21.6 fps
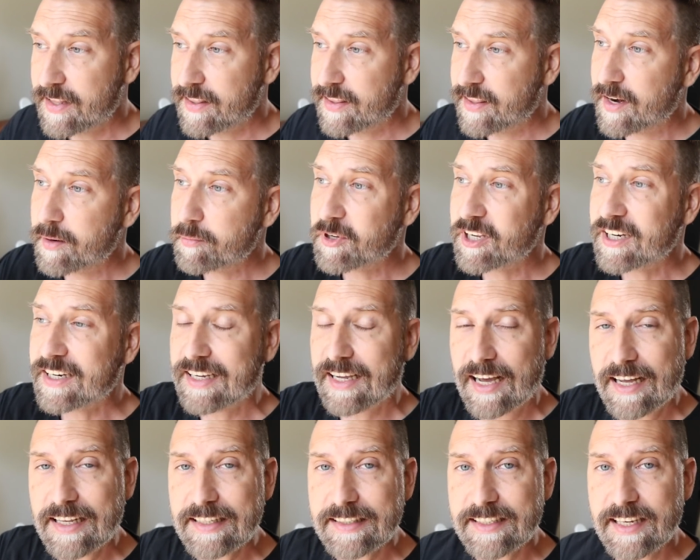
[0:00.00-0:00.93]
Then I'm going to
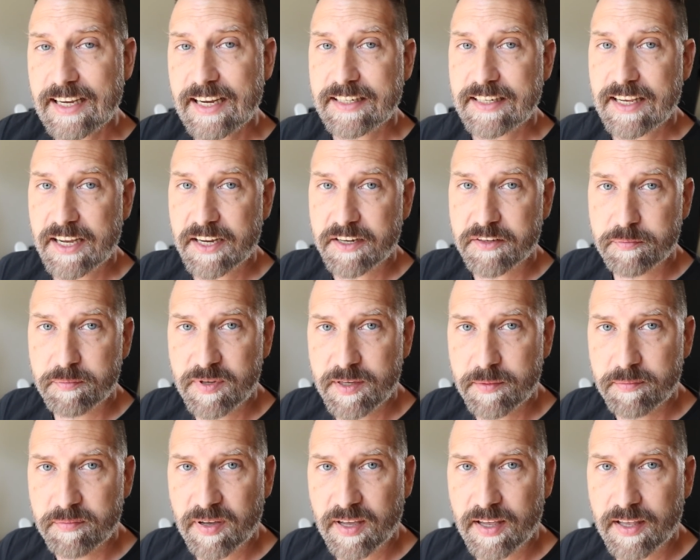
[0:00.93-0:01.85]
contact
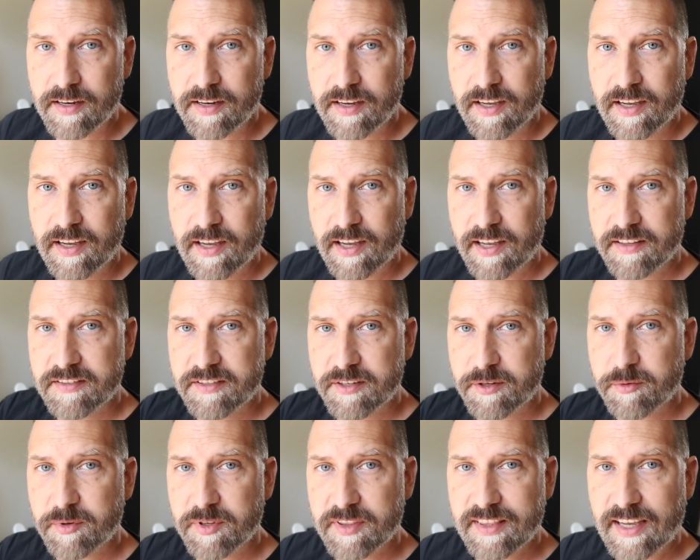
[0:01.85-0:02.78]
XP Pen and
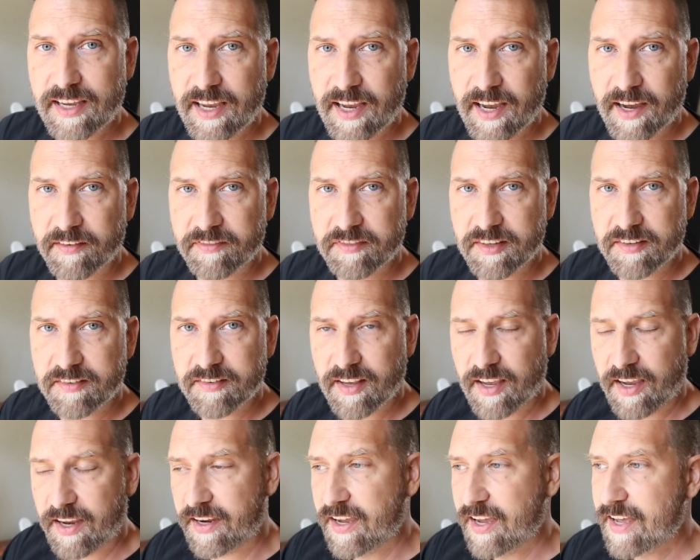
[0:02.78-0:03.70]
see what they have to
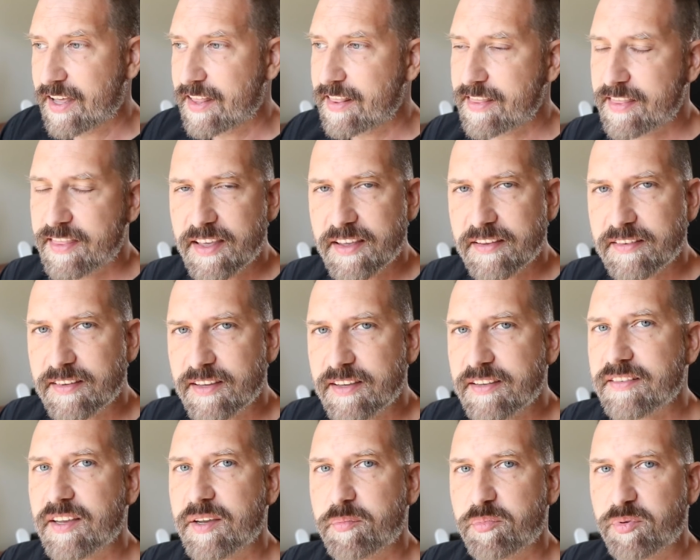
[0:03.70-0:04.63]
say. This
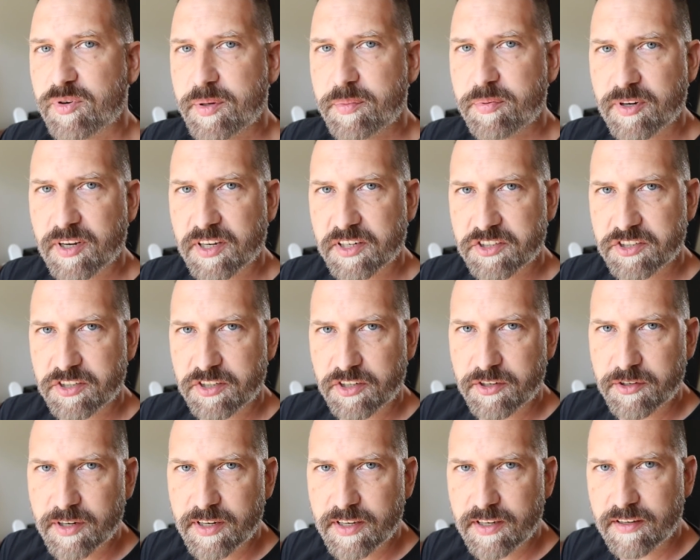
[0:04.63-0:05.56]
is a pre-production
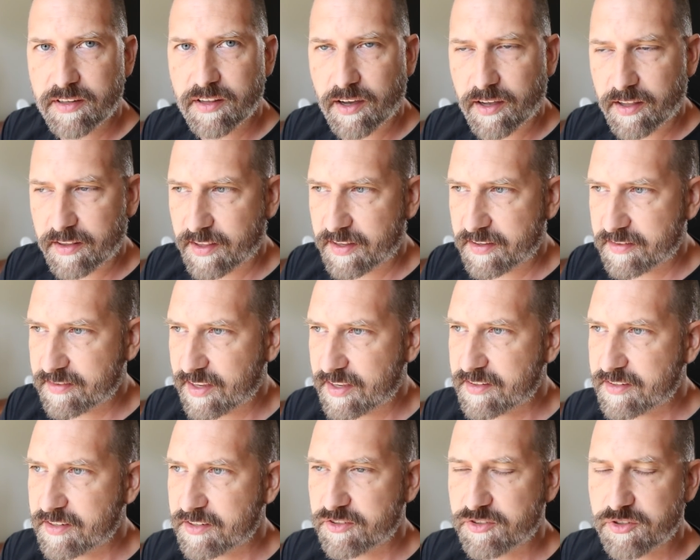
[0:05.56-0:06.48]
unit. Uh, they
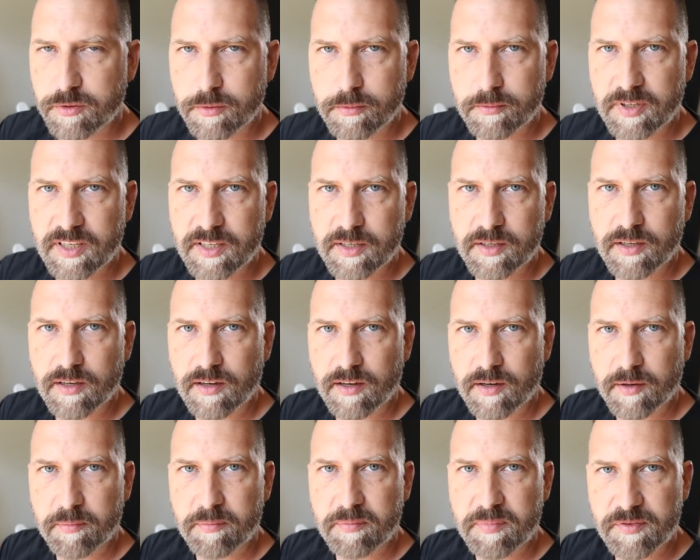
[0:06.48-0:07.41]
sent it to me
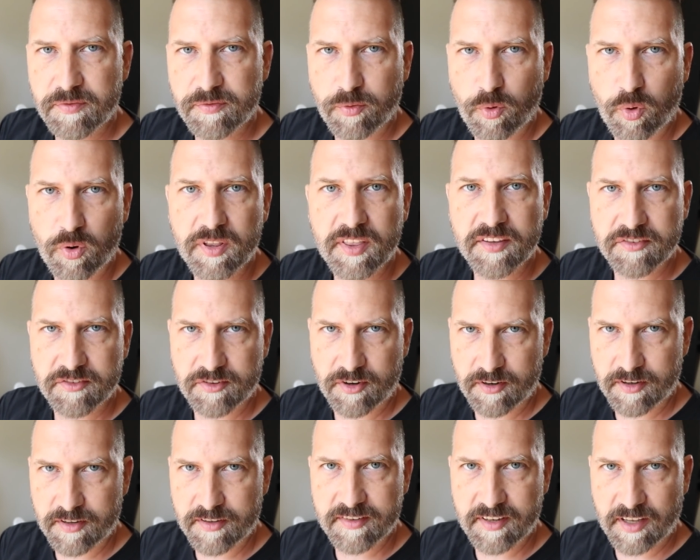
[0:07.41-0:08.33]
uh, before they
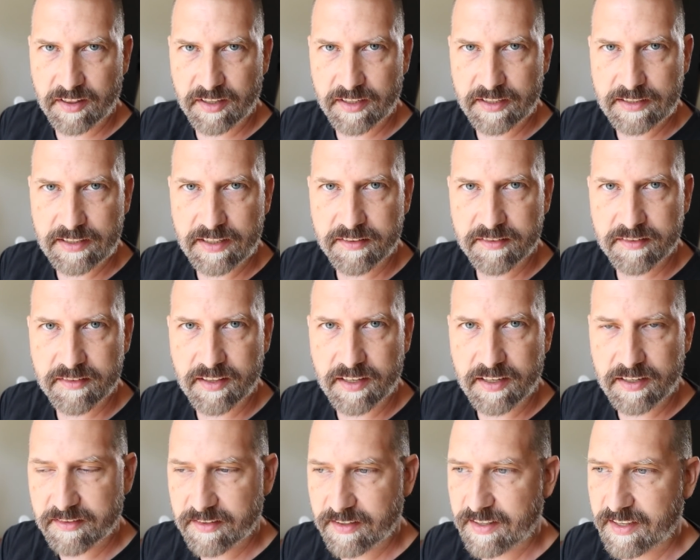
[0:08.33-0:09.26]
started selling these
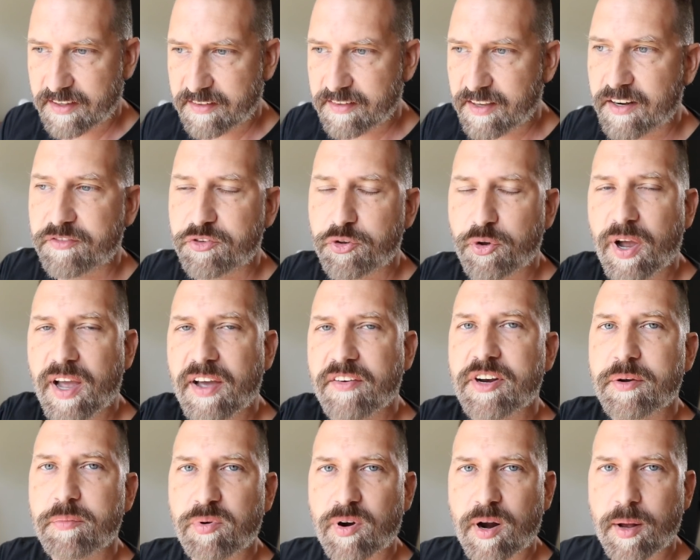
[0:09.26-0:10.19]
things, and they said if you have
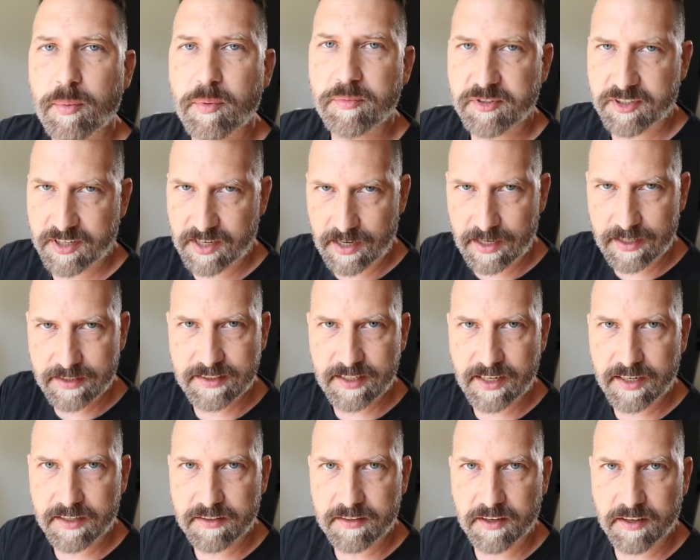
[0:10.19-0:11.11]
any problems,
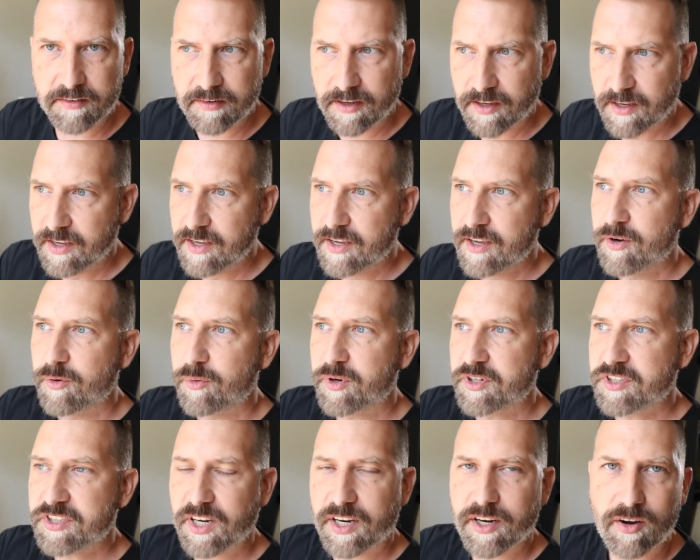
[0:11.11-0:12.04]
contact us,
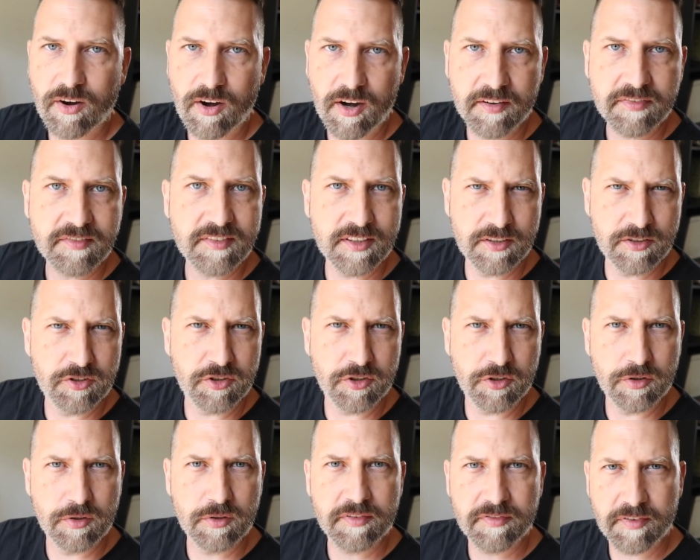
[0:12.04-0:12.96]
which I often
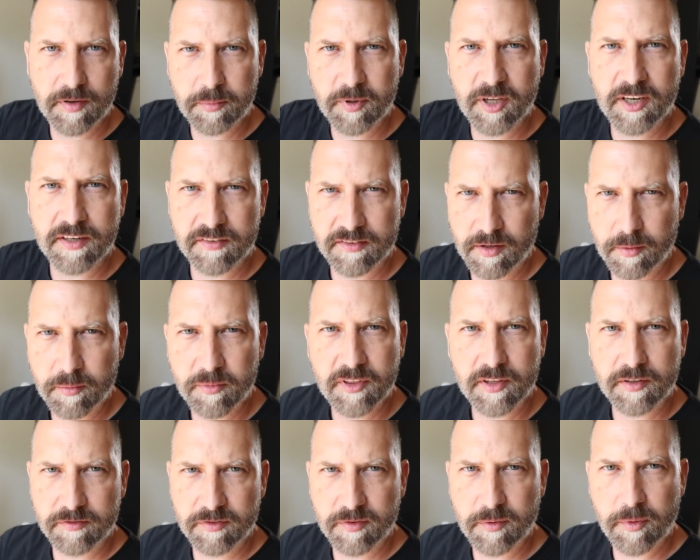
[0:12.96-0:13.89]
do if I'm getting
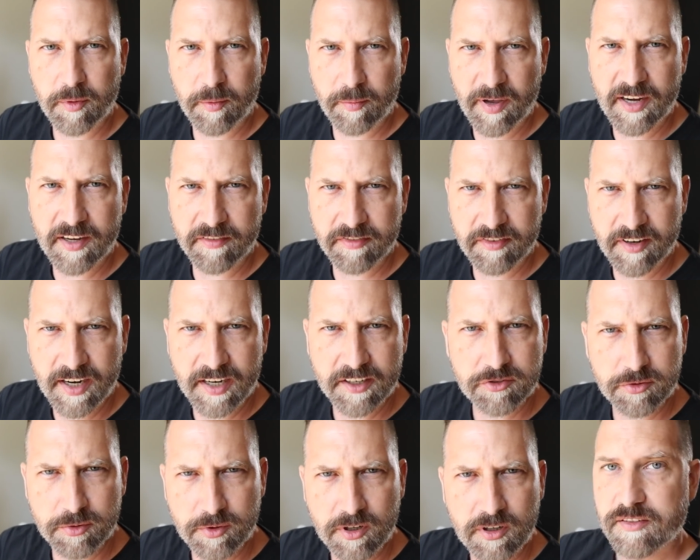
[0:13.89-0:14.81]
something from the
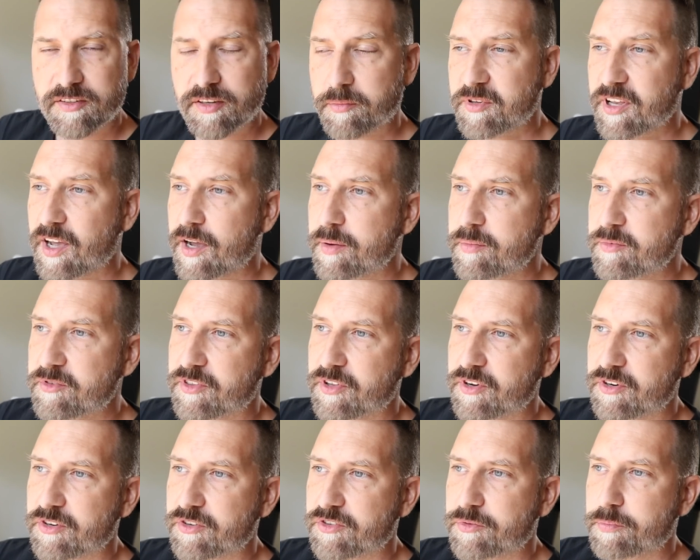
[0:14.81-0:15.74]
manufacturer. Sometimes
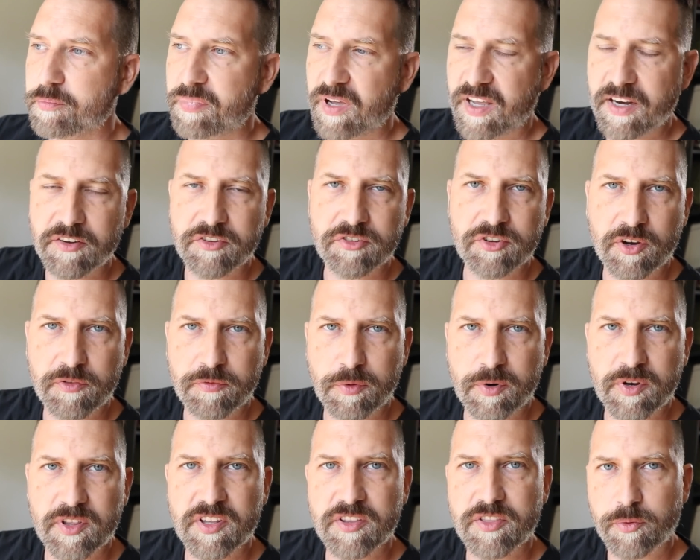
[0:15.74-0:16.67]
there's beta
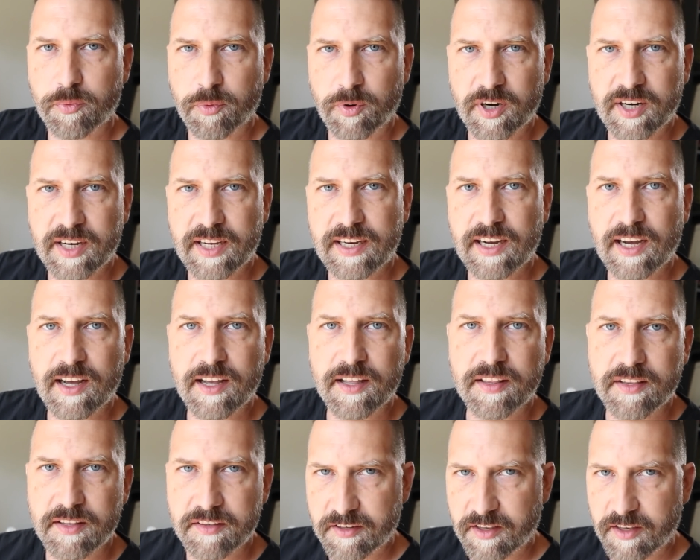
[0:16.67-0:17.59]
software that they're working
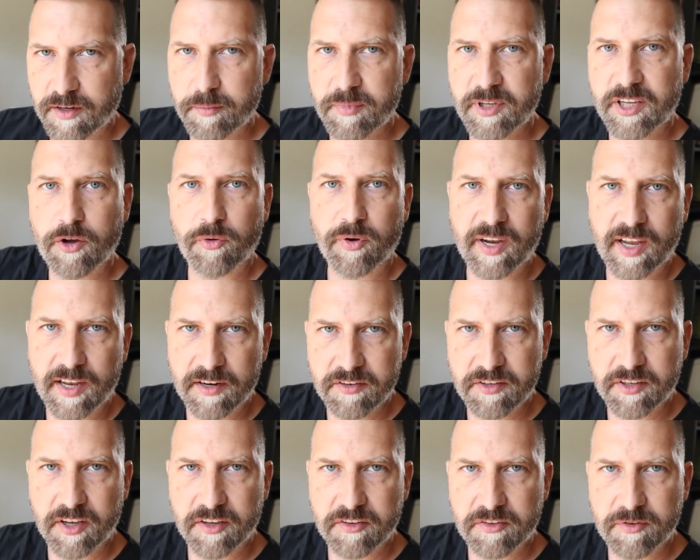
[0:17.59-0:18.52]
on that's going to be going out
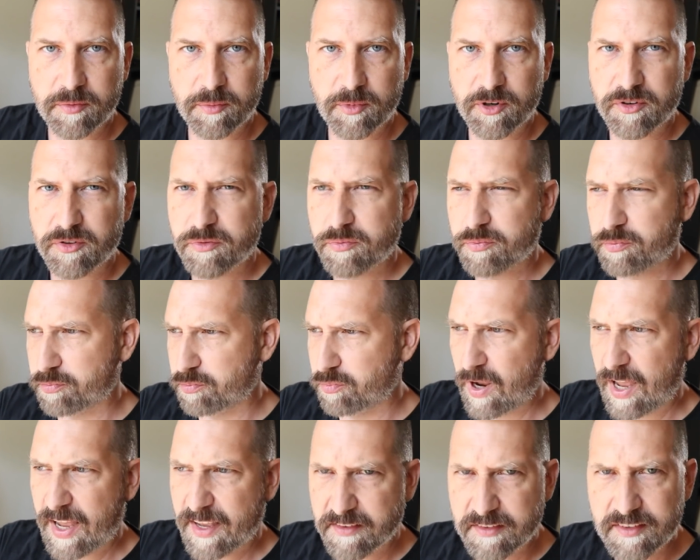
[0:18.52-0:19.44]
to customers
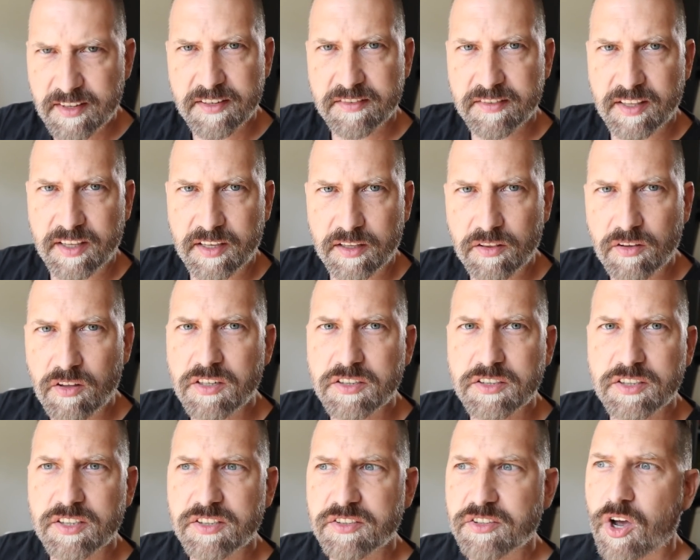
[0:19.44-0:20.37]
as this thing
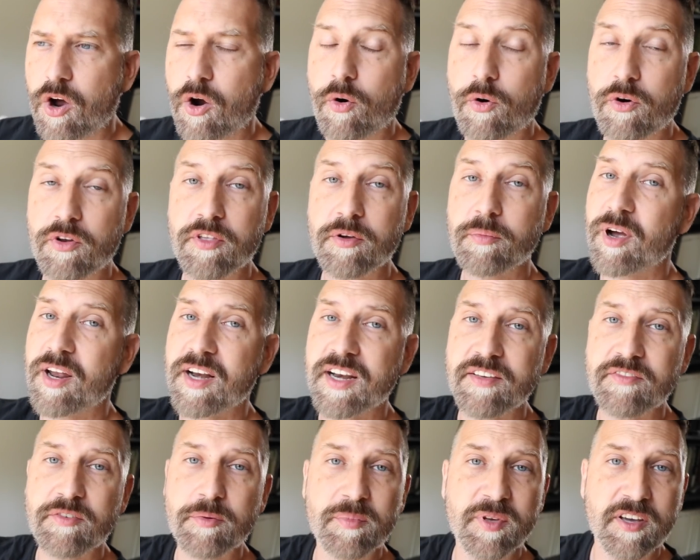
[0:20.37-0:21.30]
launches, or there might
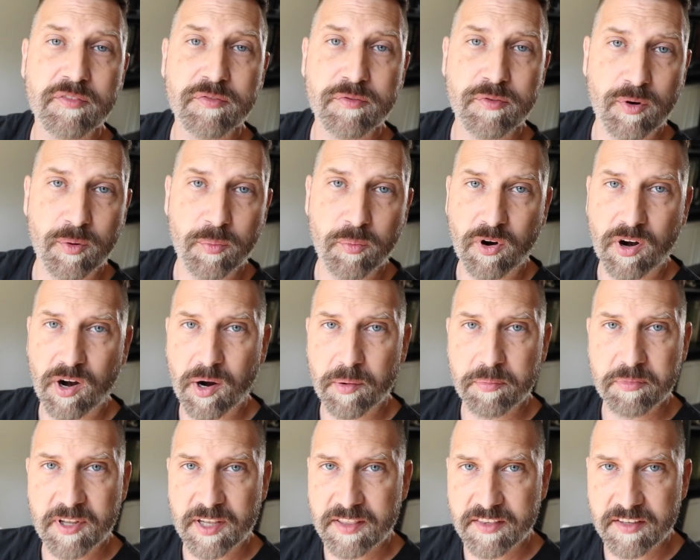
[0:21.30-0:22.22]
even be a firmware
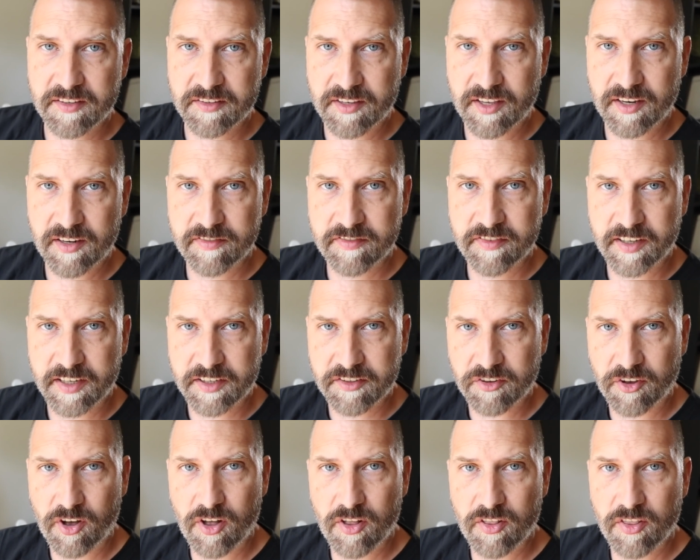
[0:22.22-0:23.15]
update that's going to fix
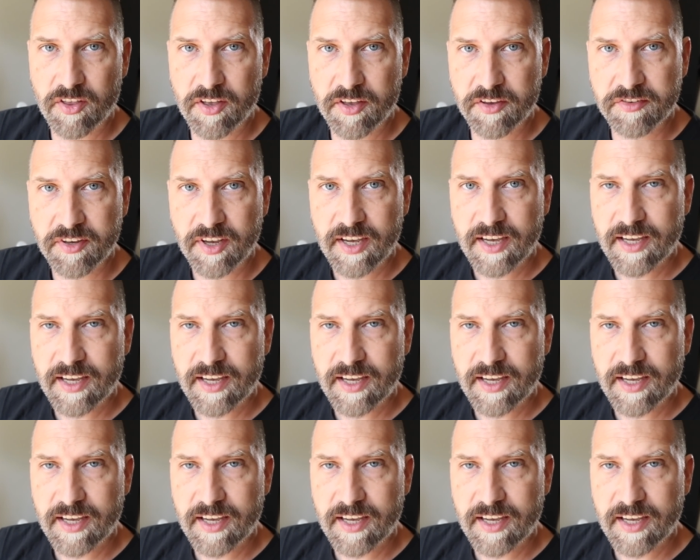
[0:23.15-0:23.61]
all this